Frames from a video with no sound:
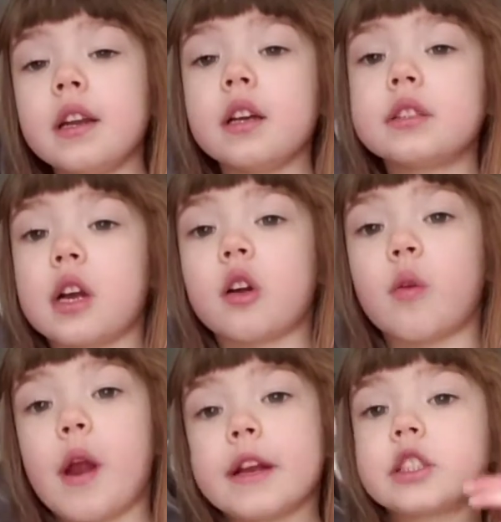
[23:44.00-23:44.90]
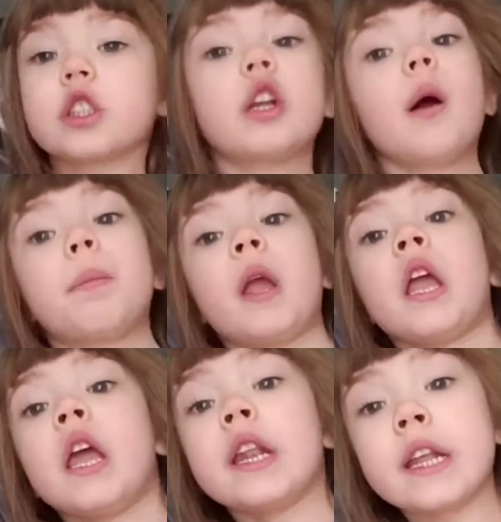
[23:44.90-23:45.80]
had a decoration
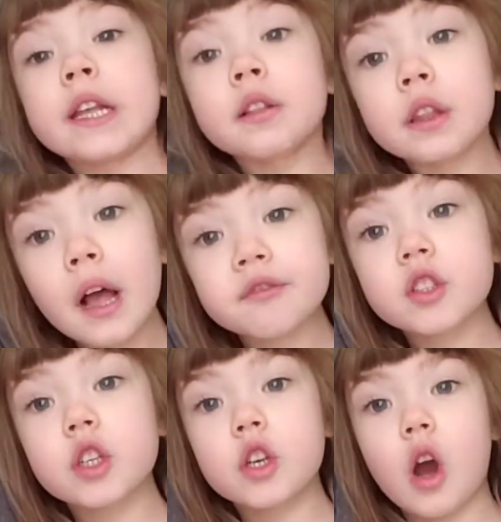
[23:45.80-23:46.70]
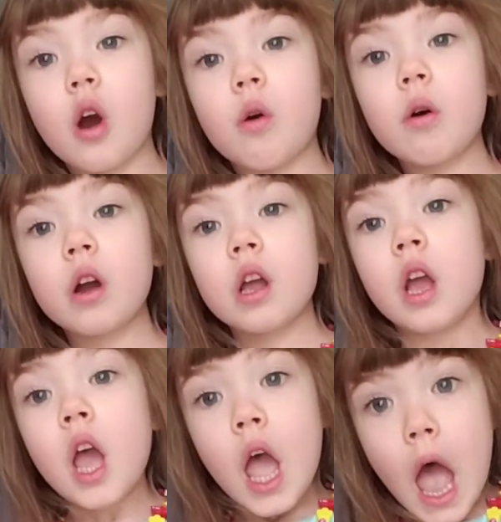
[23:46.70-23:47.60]
up, and he left a
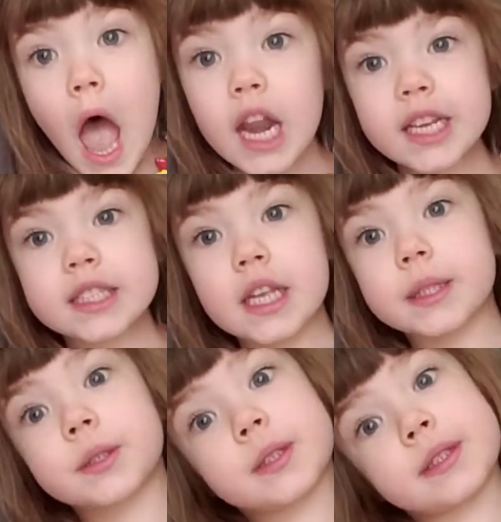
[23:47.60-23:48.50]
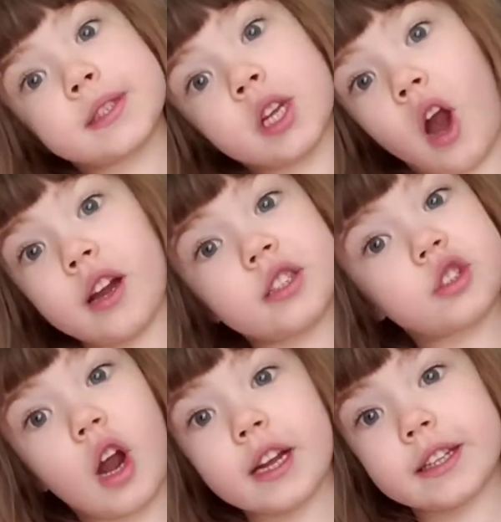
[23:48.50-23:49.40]
note, and he said,
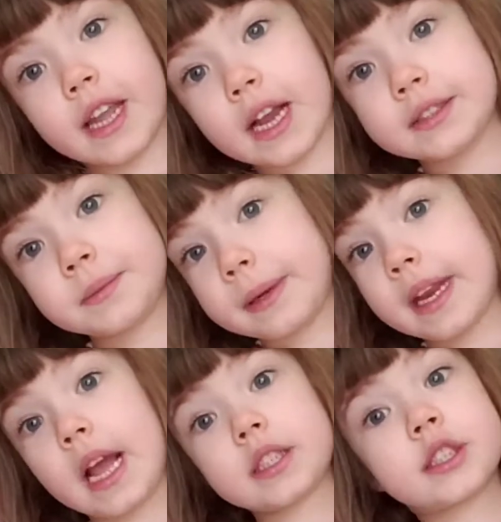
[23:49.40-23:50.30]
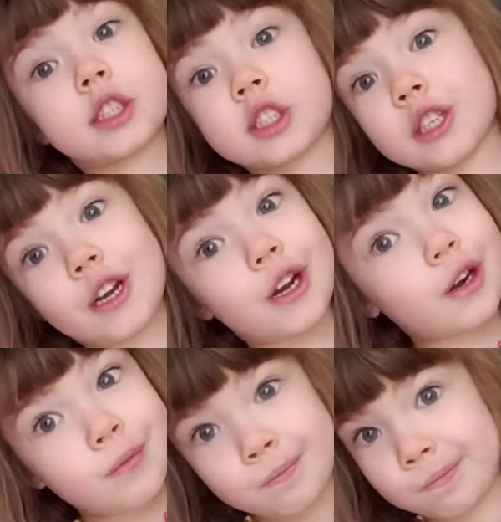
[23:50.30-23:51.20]
try to catch me
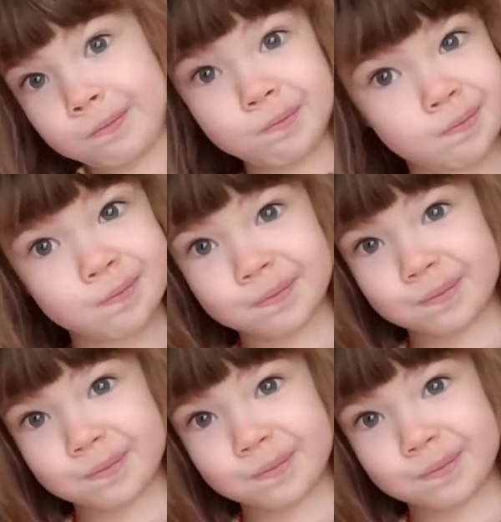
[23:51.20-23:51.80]
next year.